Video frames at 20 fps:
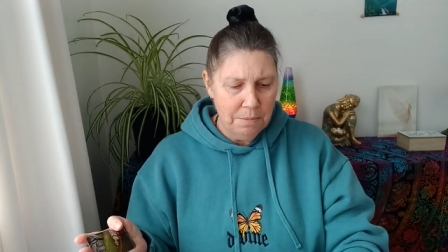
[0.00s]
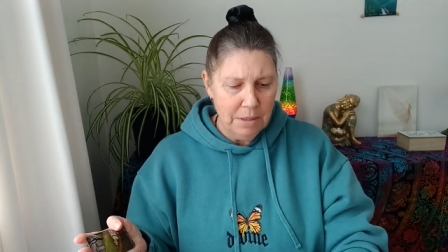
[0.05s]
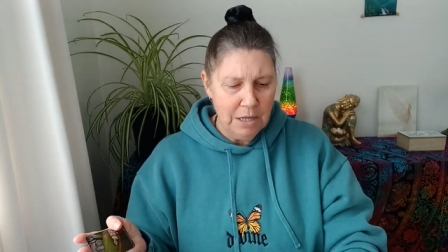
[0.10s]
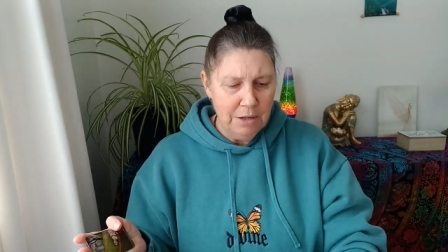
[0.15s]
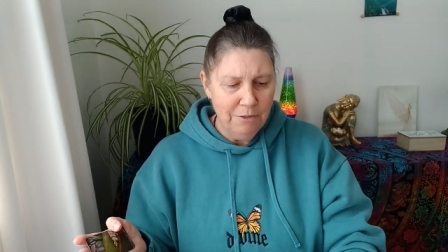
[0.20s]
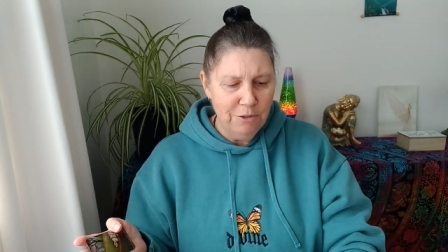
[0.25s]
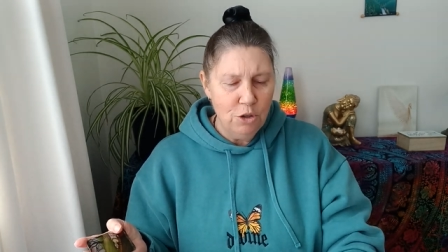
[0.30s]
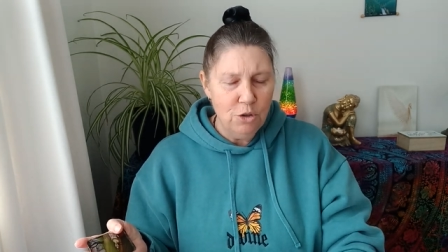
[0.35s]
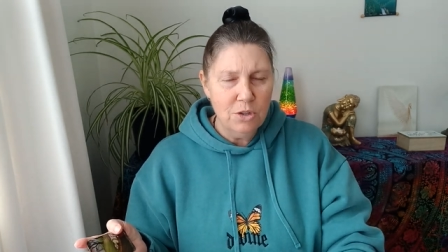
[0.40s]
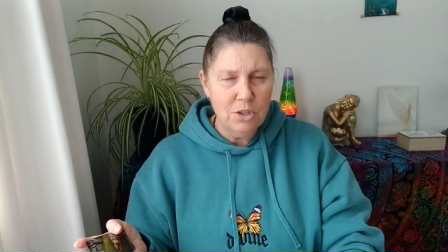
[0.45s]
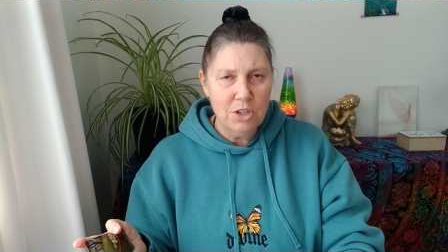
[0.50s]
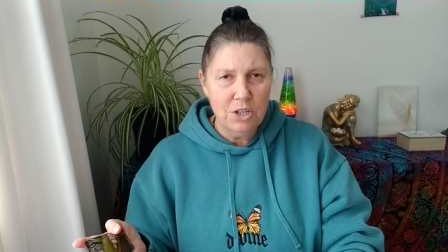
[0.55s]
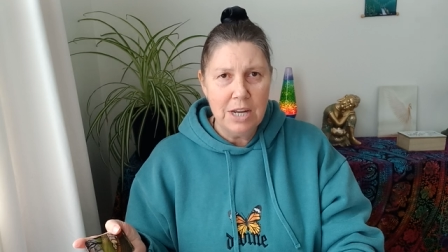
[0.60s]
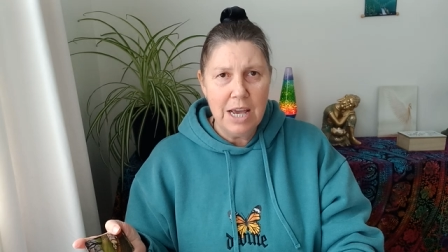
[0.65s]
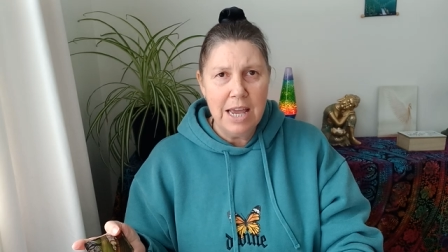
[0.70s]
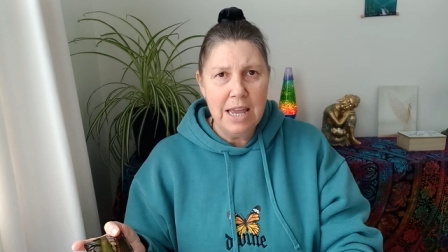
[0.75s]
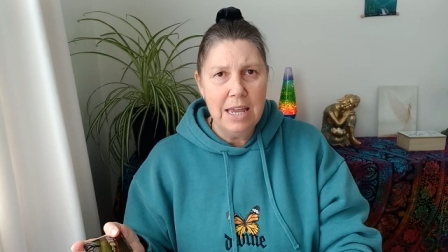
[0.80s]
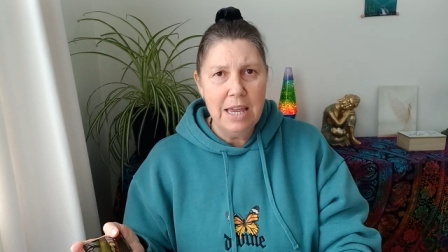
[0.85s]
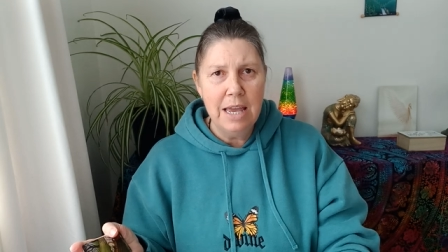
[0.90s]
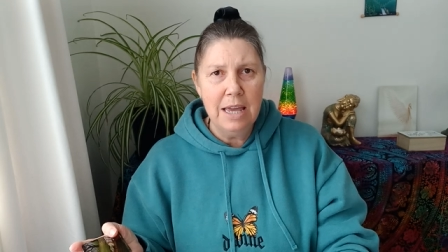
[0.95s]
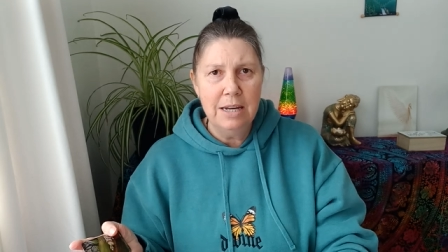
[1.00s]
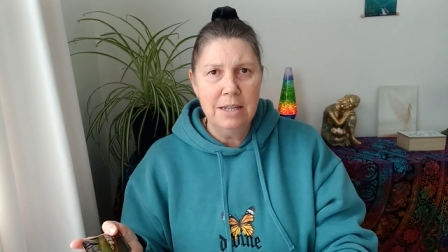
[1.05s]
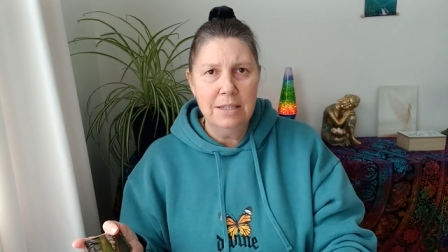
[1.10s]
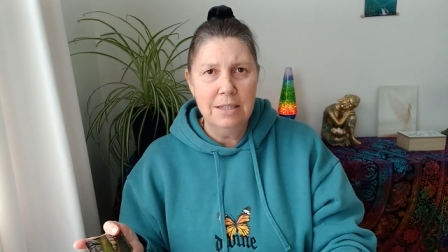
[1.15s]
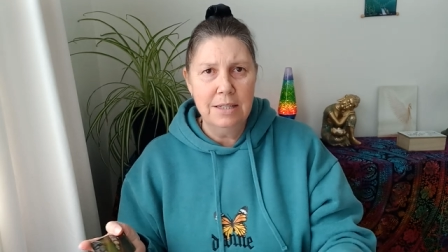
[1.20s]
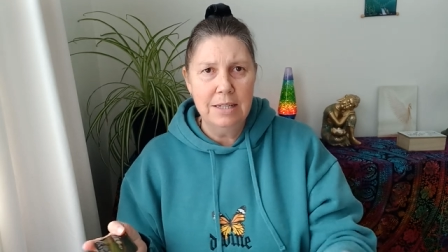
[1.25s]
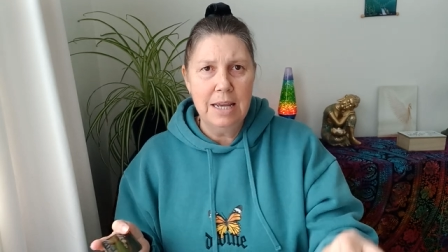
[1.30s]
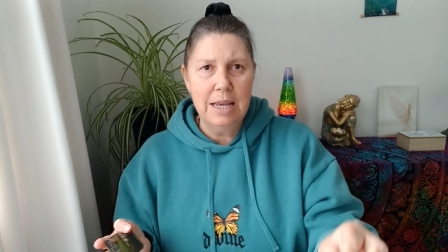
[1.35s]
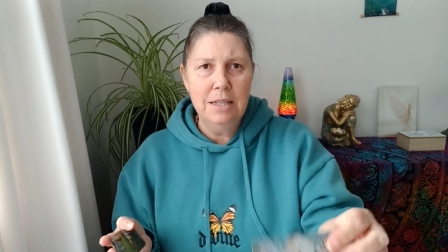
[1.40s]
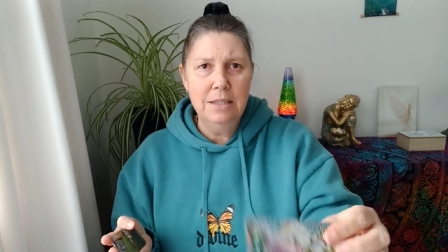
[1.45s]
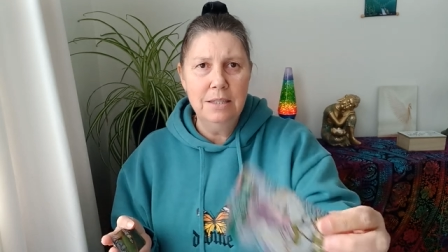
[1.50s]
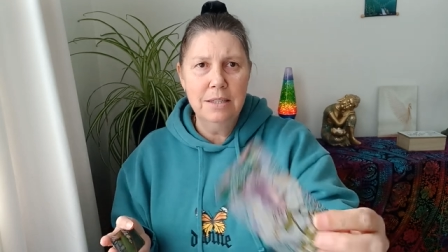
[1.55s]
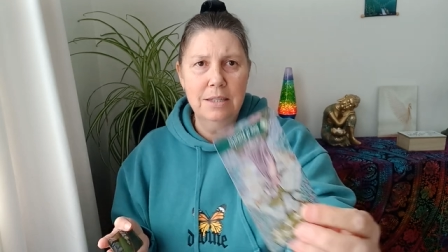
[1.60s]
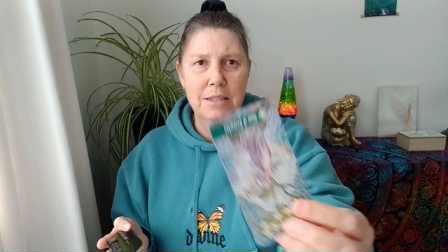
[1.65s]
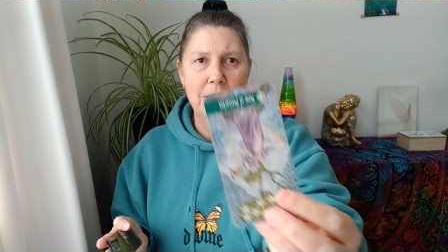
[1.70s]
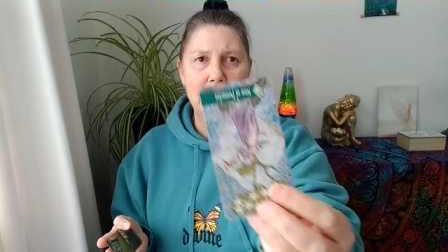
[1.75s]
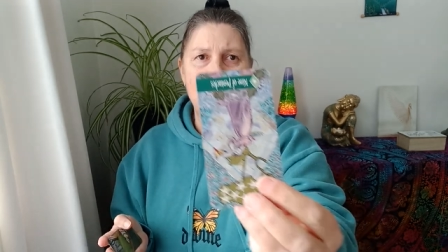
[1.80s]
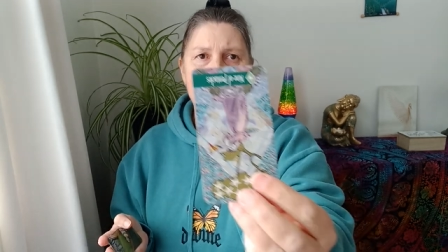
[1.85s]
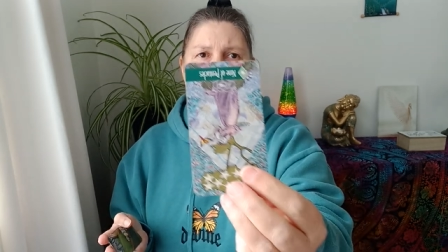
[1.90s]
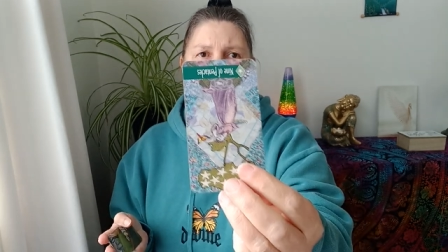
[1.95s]
But if you stay at a
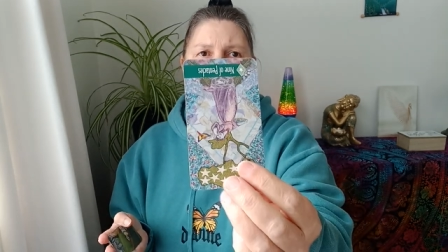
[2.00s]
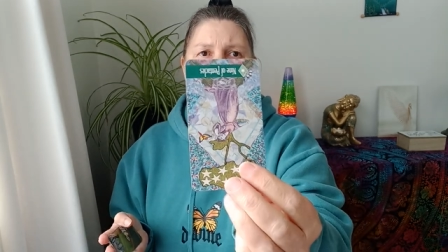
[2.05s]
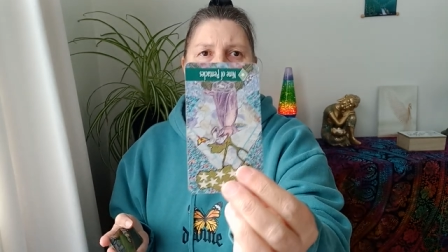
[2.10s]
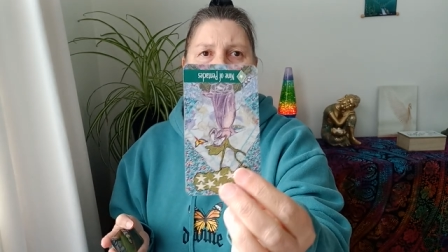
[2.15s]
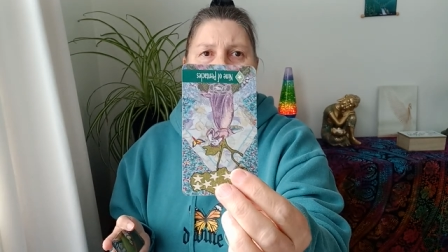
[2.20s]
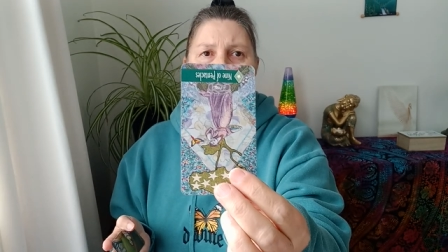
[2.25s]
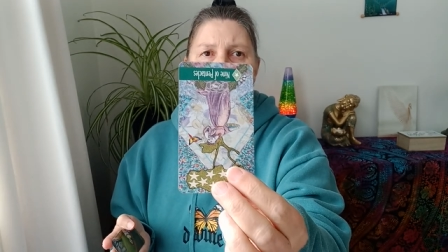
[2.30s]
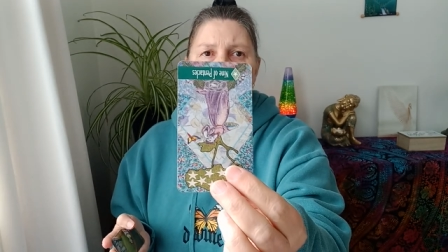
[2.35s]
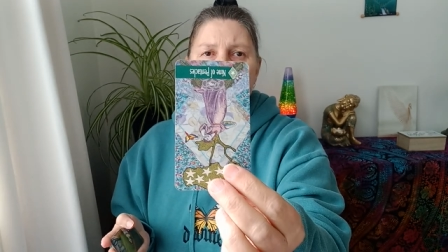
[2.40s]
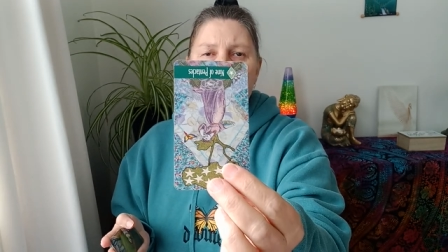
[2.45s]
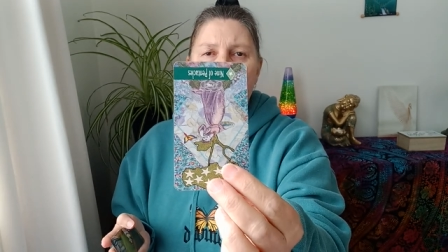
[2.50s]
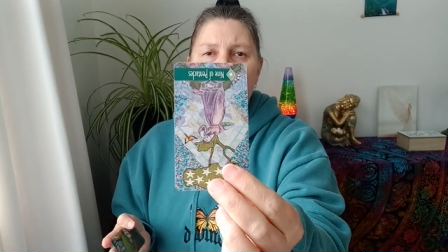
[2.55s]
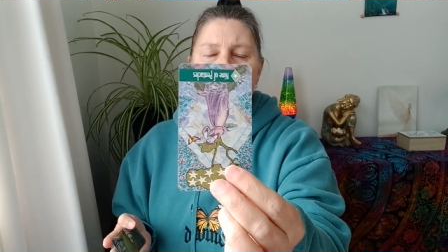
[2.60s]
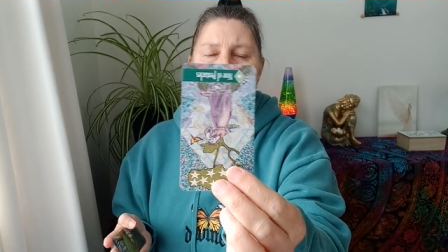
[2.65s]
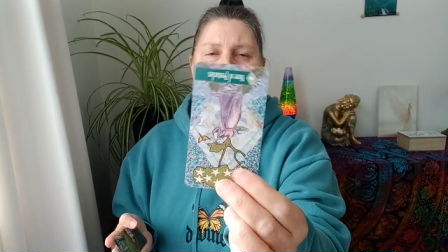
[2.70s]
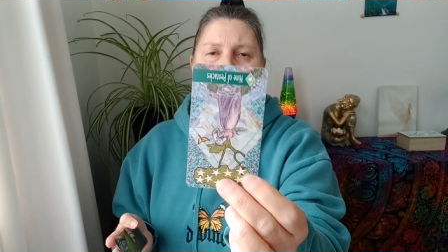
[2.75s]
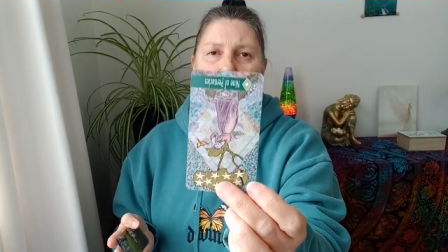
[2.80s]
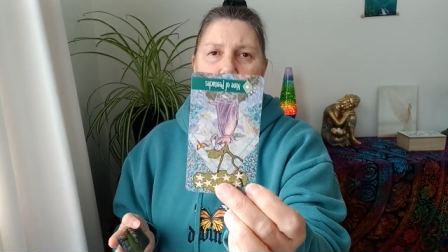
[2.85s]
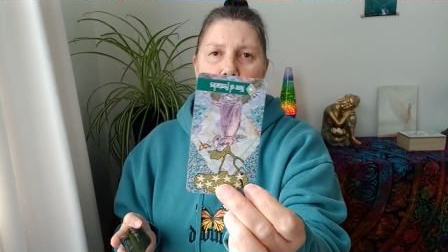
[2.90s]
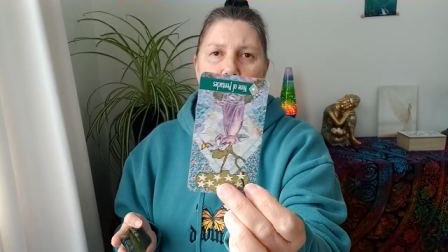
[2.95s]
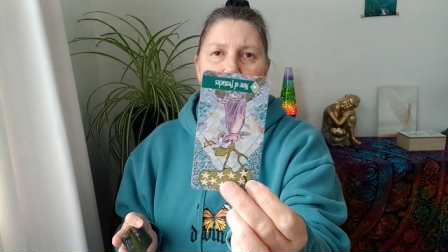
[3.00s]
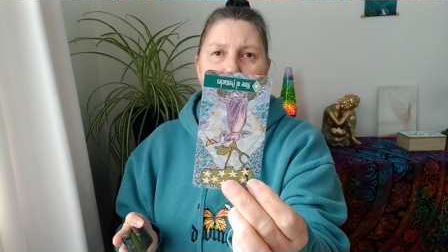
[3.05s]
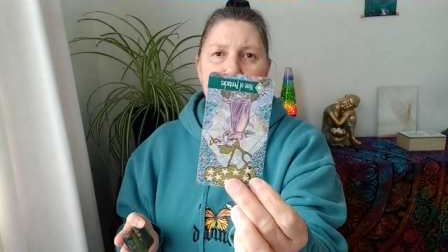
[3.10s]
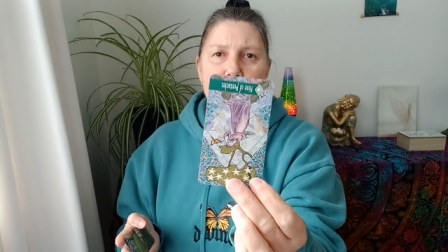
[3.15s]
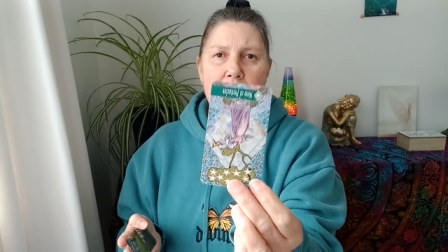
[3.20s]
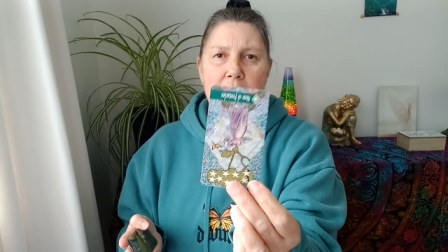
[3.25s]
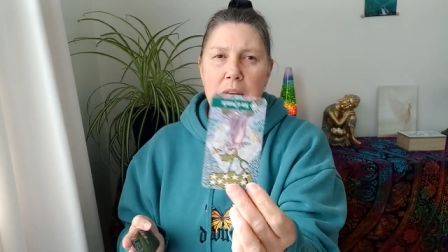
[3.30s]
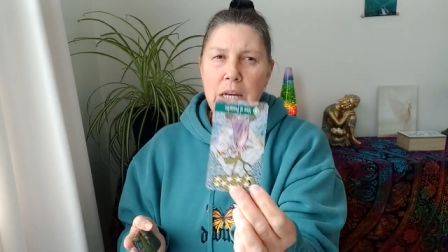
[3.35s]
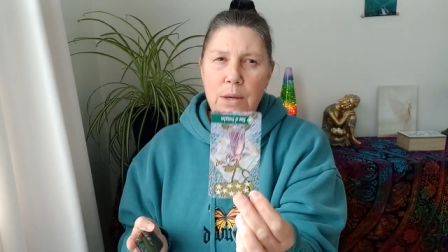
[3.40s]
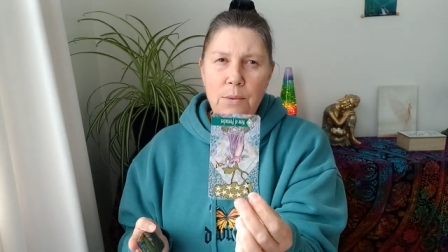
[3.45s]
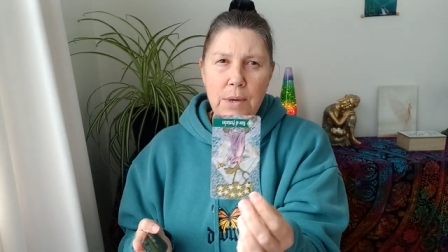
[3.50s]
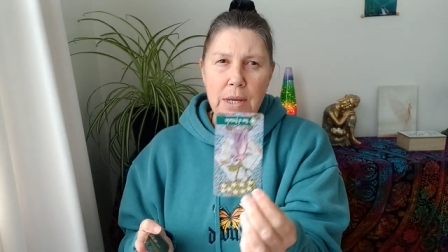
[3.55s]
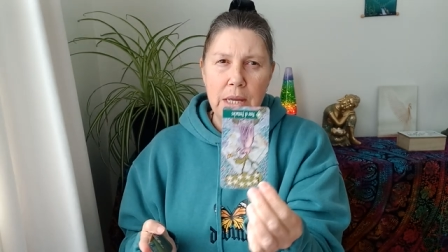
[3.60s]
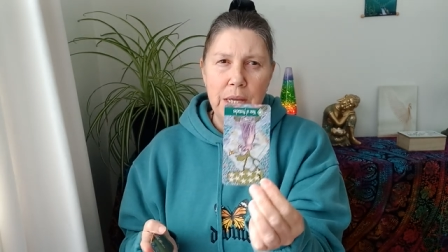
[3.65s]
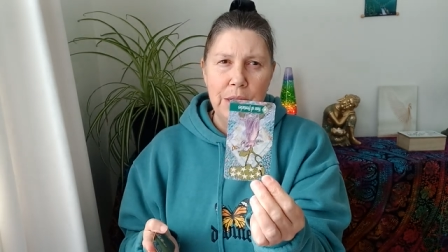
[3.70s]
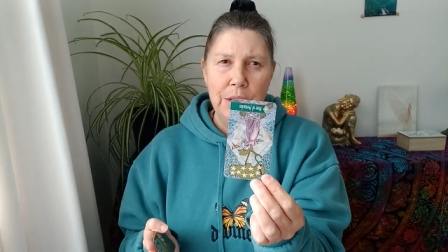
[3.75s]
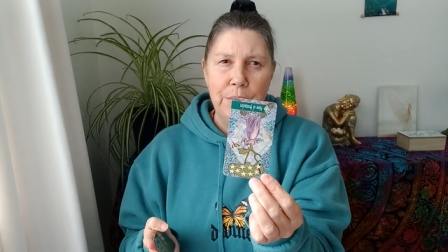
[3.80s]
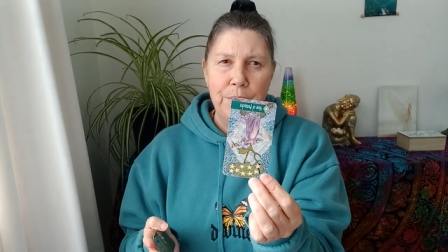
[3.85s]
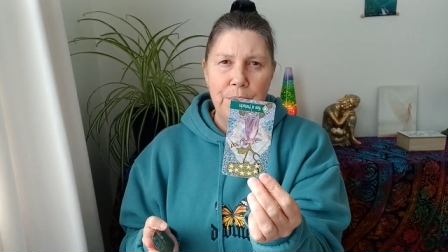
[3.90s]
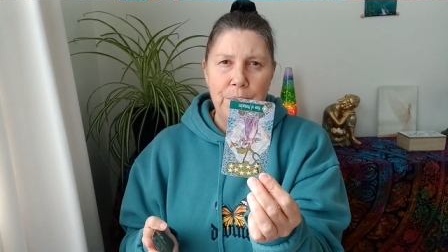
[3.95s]
standstill, you're not growing anywhere.